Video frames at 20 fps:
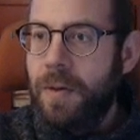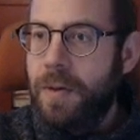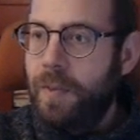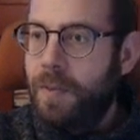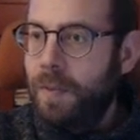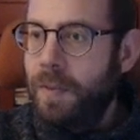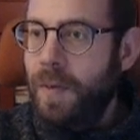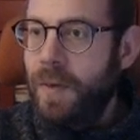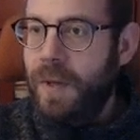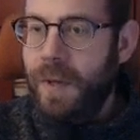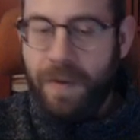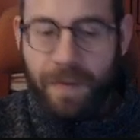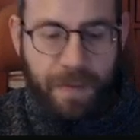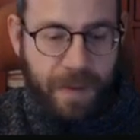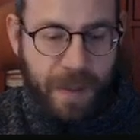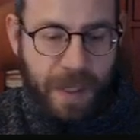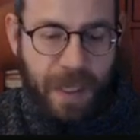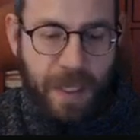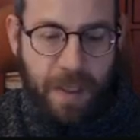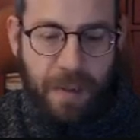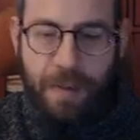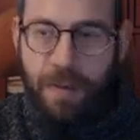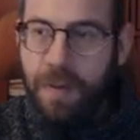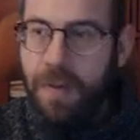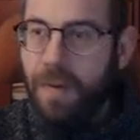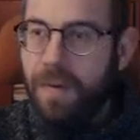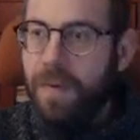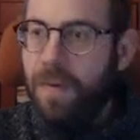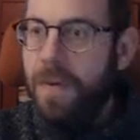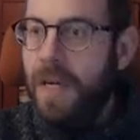If count of
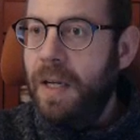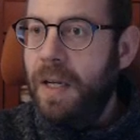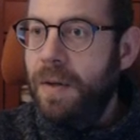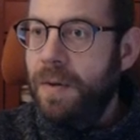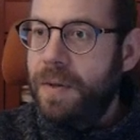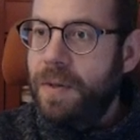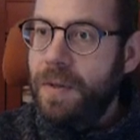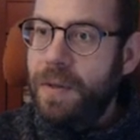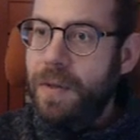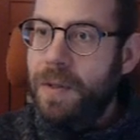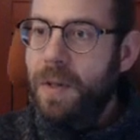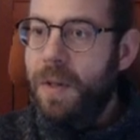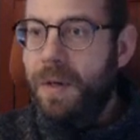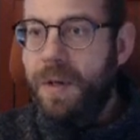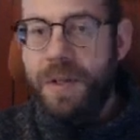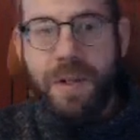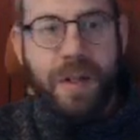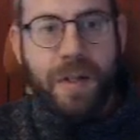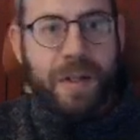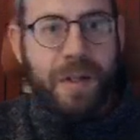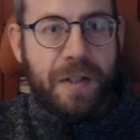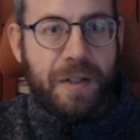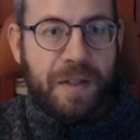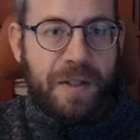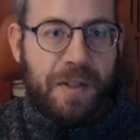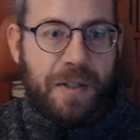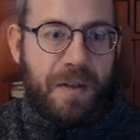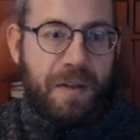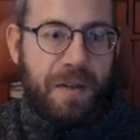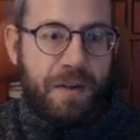values is larger than
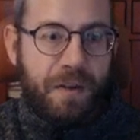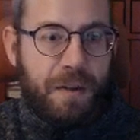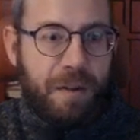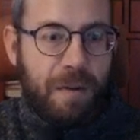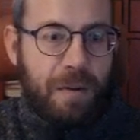0,